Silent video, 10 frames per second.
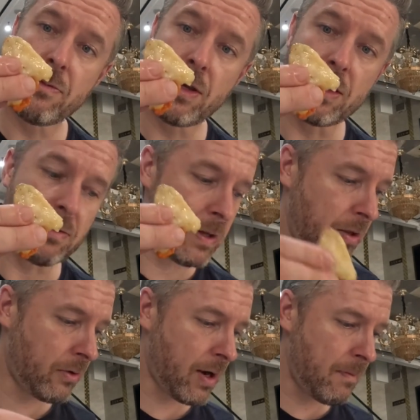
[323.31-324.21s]
Here's a bit
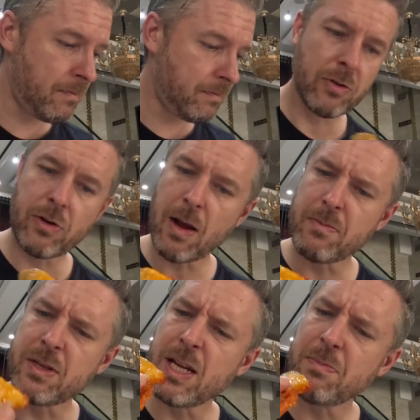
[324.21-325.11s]
of the crab
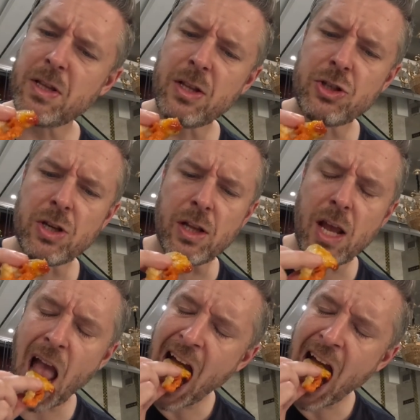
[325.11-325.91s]
dipped in the chili.